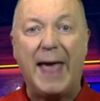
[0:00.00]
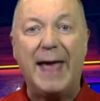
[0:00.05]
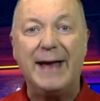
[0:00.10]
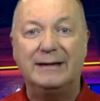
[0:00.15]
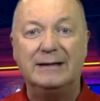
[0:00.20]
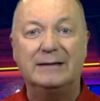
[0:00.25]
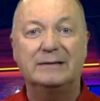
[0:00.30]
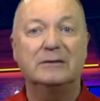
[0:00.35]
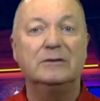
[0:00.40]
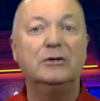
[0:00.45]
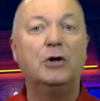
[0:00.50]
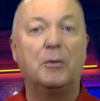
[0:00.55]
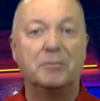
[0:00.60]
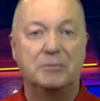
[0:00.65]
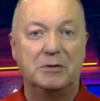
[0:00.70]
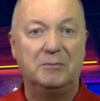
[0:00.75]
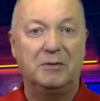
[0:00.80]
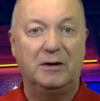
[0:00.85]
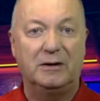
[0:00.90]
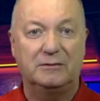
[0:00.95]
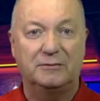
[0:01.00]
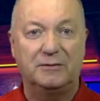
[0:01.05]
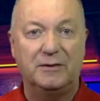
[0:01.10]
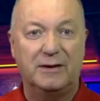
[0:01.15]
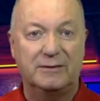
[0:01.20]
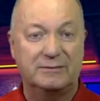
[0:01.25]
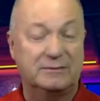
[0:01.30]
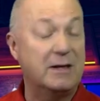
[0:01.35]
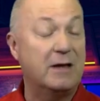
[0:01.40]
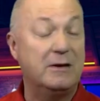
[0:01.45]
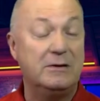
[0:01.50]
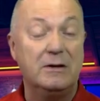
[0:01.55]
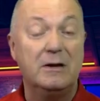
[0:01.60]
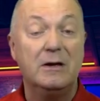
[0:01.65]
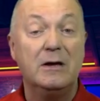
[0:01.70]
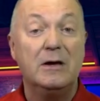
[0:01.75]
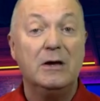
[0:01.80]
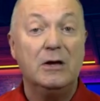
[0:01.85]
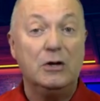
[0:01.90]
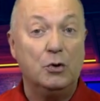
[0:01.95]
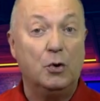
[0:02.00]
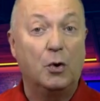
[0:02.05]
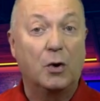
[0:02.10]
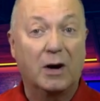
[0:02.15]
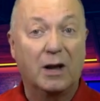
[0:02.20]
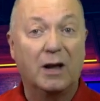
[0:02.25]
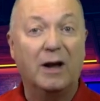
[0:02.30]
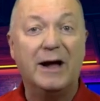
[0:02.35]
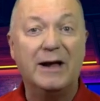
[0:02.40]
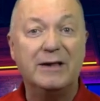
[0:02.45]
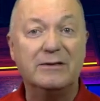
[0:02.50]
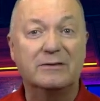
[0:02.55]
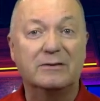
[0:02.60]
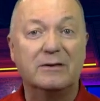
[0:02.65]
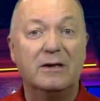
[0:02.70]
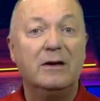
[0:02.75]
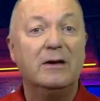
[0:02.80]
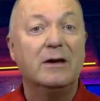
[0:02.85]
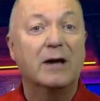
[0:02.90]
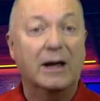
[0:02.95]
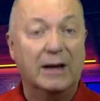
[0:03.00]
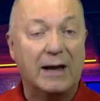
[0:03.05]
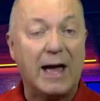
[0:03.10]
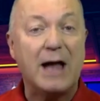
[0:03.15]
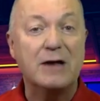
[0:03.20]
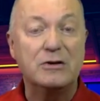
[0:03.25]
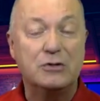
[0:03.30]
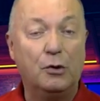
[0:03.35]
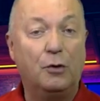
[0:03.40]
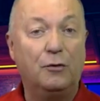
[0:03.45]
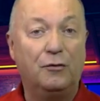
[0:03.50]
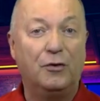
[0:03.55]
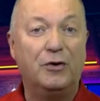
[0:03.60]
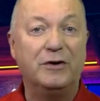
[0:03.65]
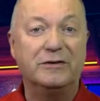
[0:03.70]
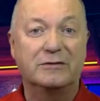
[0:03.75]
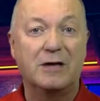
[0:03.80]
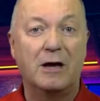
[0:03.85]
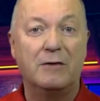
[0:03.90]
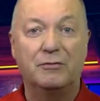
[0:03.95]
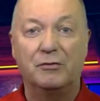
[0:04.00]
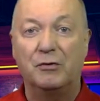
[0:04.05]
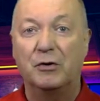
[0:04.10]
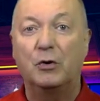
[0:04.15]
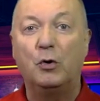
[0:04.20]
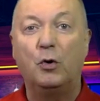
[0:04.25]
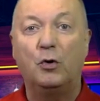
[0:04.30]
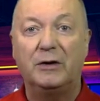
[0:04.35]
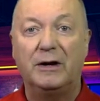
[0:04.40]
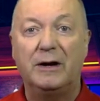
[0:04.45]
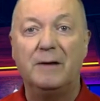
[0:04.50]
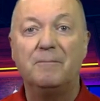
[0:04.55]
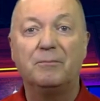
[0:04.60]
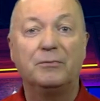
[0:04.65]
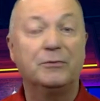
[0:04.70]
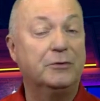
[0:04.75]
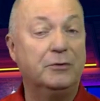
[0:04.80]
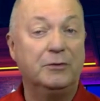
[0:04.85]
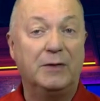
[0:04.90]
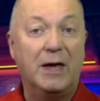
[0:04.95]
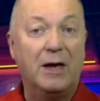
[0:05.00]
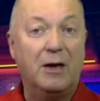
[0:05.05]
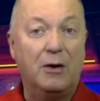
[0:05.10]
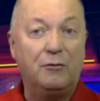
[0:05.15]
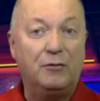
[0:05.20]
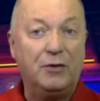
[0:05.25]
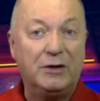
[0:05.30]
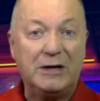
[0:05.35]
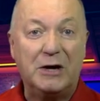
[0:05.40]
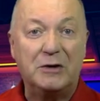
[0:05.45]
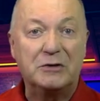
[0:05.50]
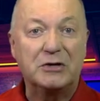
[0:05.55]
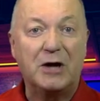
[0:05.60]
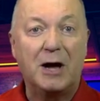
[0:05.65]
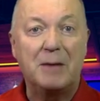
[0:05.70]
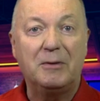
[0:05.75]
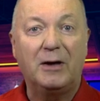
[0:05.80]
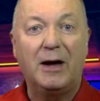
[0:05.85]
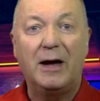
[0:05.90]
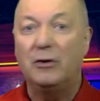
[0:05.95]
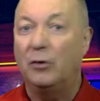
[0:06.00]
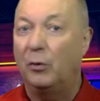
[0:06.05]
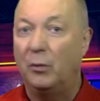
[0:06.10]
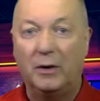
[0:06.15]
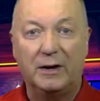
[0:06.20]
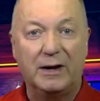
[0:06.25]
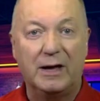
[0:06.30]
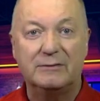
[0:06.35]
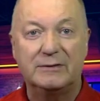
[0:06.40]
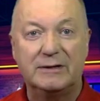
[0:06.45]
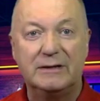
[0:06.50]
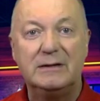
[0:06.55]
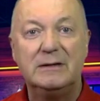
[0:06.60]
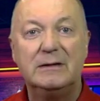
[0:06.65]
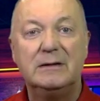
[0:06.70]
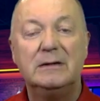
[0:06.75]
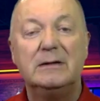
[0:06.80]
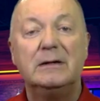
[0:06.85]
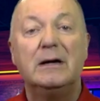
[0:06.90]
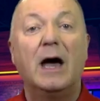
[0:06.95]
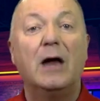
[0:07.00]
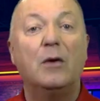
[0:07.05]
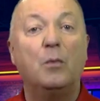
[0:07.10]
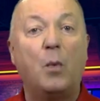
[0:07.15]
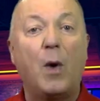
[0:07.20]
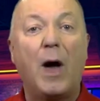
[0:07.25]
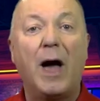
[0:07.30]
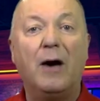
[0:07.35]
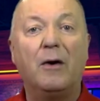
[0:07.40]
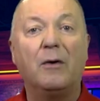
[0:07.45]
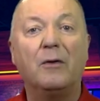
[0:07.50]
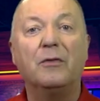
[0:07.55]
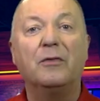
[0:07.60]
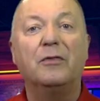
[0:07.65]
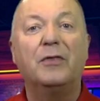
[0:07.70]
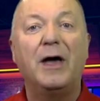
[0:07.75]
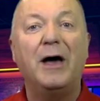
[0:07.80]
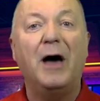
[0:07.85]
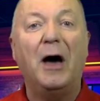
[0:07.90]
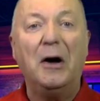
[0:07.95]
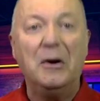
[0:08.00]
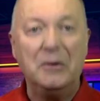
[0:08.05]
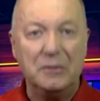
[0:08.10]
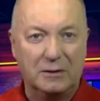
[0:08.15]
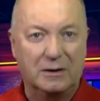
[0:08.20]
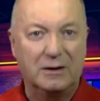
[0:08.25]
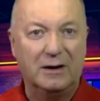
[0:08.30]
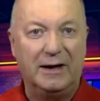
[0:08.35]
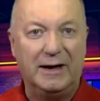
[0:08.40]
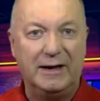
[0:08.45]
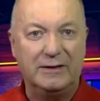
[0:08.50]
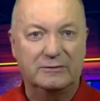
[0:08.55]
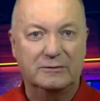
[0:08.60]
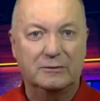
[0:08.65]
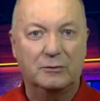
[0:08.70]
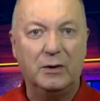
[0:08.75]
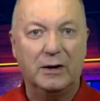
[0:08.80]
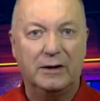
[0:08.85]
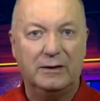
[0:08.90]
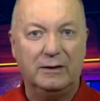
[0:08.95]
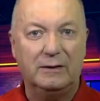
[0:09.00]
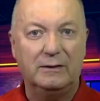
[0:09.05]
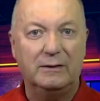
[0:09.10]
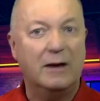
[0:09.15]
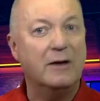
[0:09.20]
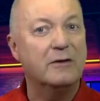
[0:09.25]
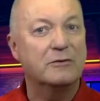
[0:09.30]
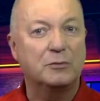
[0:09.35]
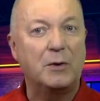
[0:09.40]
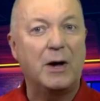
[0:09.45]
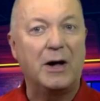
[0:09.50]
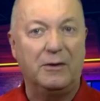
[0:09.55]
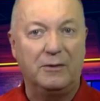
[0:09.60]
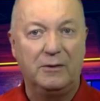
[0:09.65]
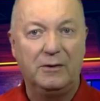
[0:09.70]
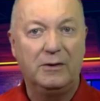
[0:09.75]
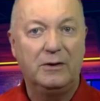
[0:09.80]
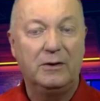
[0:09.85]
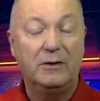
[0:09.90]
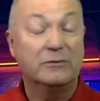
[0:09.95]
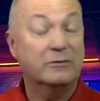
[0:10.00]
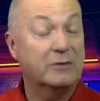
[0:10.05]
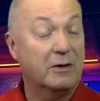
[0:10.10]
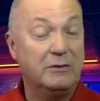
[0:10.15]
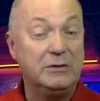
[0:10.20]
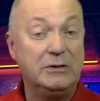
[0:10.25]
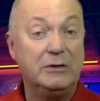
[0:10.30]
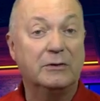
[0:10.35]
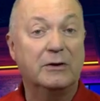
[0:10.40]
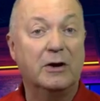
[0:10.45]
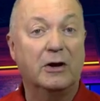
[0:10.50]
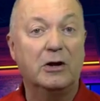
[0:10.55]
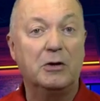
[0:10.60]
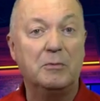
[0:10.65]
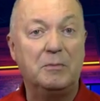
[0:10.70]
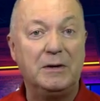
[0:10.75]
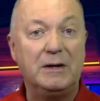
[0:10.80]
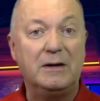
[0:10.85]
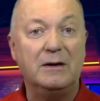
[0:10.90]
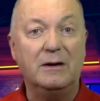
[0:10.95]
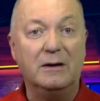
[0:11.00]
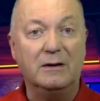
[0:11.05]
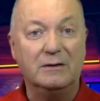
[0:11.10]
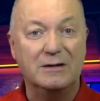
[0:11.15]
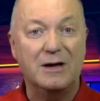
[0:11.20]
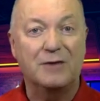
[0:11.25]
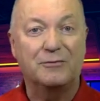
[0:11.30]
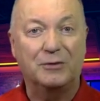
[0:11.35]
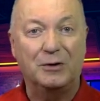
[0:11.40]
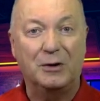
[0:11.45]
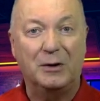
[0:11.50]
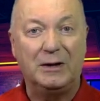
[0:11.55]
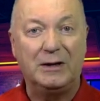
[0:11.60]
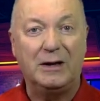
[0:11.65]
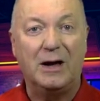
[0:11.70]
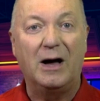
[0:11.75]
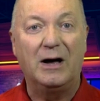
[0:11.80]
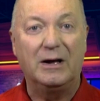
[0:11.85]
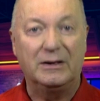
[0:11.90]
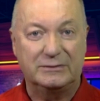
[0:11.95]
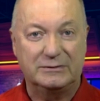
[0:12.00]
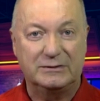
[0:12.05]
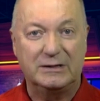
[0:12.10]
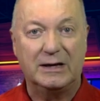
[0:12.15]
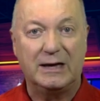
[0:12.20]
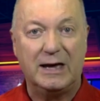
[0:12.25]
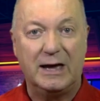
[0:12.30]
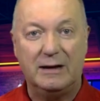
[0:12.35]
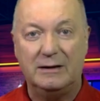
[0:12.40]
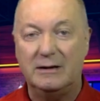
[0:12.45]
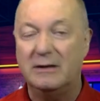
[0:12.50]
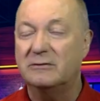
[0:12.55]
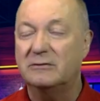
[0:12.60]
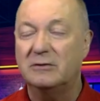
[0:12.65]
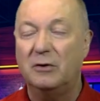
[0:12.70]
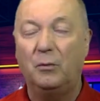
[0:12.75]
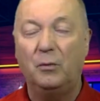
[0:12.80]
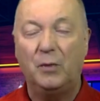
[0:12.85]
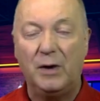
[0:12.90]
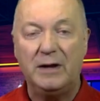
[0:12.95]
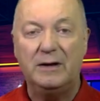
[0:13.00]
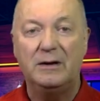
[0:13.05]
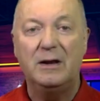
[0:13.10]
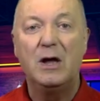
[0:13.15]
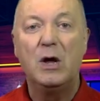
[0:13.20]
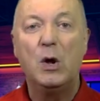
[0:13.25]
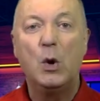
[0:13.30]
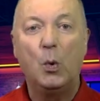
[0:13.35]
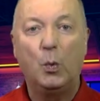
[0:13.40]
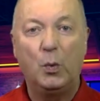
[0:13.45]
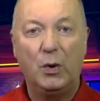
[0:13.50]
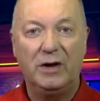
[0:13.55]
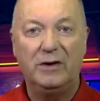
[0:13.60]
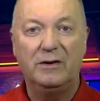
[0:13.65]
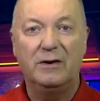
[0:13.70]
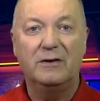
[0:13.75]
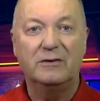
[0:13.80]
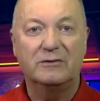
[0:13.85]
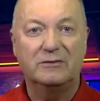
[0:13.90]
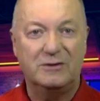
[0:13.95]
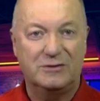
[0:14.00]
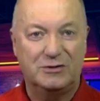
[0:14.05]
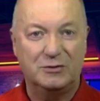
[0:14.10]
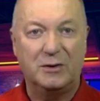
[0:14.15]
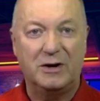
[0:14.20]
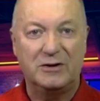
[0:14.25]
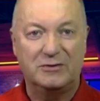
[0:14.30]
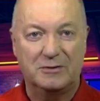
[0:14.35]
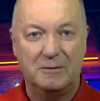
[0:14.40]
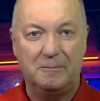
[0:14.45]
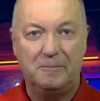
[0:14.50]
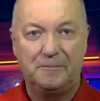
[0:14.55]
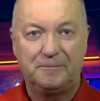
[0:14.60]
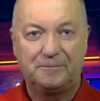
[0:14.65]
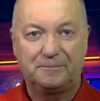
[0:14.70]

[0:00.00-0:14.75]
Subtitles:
edit and optimize fast. Then your clients can add your voiceover recording to their video timeline or whatever and wow their own clients quicker as well. So you're going to be definitely asked again. It's a win-win situation.